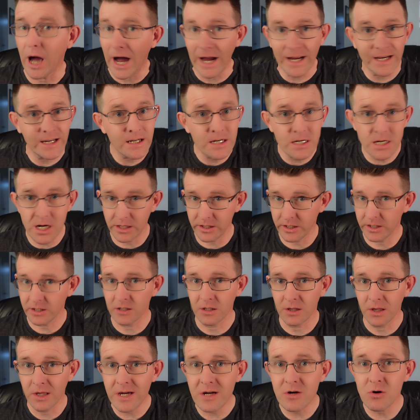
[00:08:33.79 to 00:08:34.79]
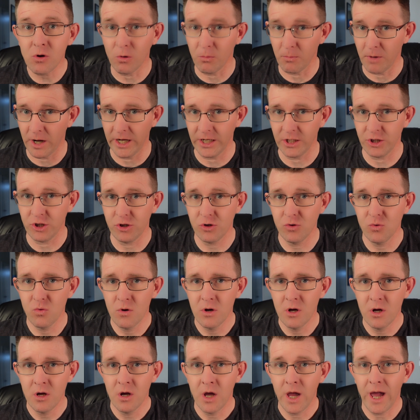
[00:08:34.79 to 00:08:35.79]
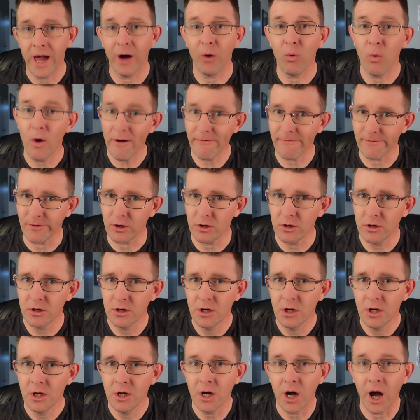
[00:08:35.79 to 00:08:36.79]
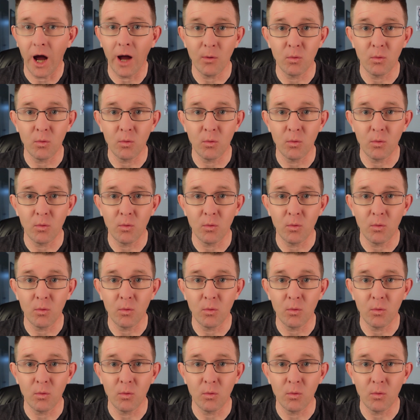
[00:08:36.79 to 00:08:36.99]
I did nothing illegal, mind you. However, I